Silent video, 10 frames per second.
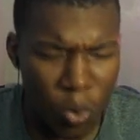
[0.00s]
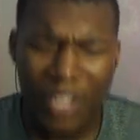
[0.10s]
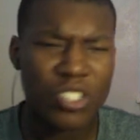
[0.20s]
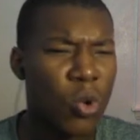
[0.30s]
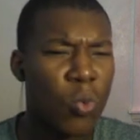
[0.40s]

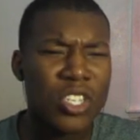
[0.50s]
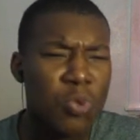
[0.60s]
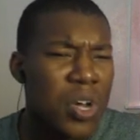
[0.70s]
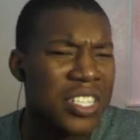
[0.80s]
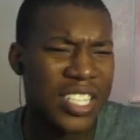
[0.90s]
wait, so which
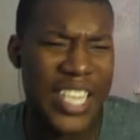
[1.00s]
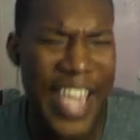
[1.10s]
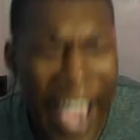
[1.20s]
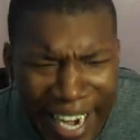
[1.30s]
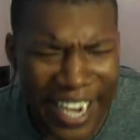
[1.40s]
one's
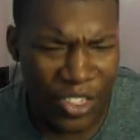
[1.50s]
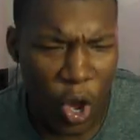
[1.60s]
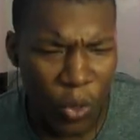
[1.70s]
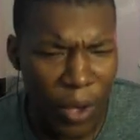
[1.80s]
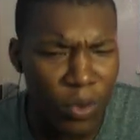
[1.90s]
canon
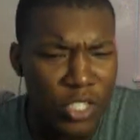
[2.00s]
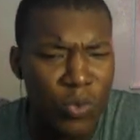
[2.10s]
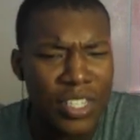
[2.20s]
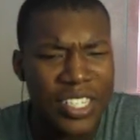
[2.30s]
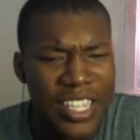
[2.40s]
though? Like, which
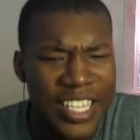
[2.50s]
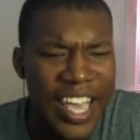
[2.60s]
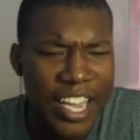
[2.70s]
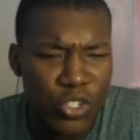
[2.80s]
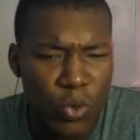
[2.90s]
one's like
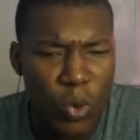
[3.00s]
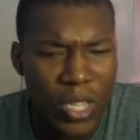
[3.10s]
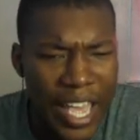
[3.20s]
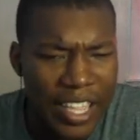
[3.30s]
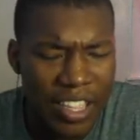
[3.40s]
the actual
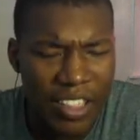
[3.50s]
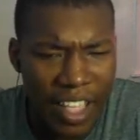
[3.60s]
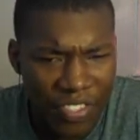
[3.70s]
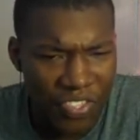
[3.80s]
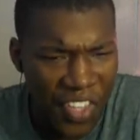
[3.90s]
like
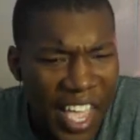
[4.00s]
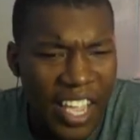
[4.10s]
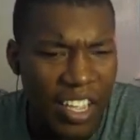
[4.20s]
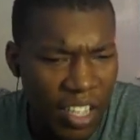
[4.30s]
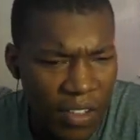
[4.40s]

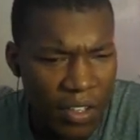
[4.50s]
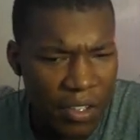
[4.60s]
thing?